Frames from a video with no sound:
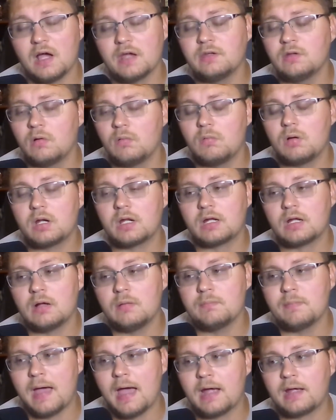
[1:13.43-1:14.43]
I don't want to
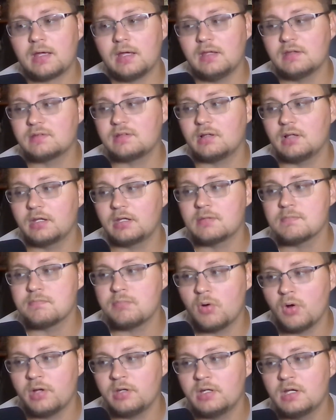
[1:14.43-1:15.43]
come back until I can
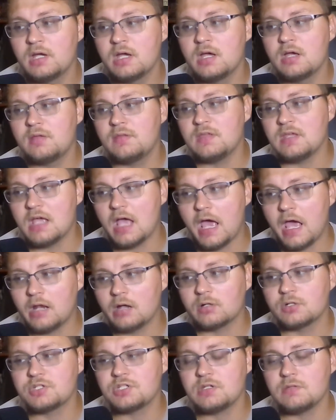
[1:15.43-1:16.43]
put the
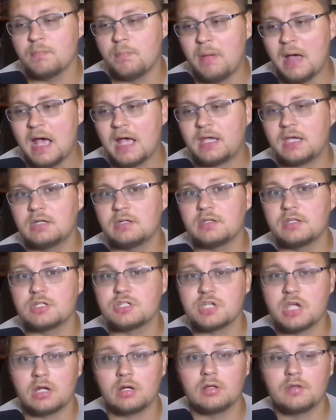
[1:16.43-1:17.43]
energy back into the
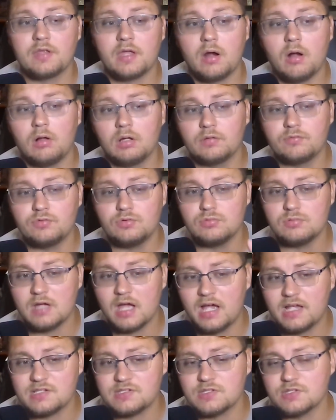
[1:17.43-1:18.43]
channel that all of you
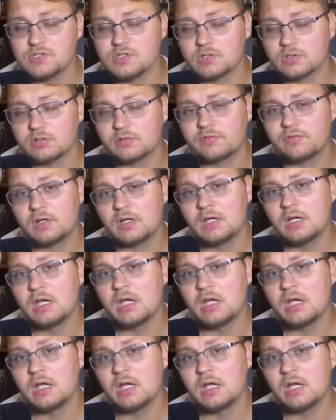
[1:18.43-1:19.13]
guys deserve.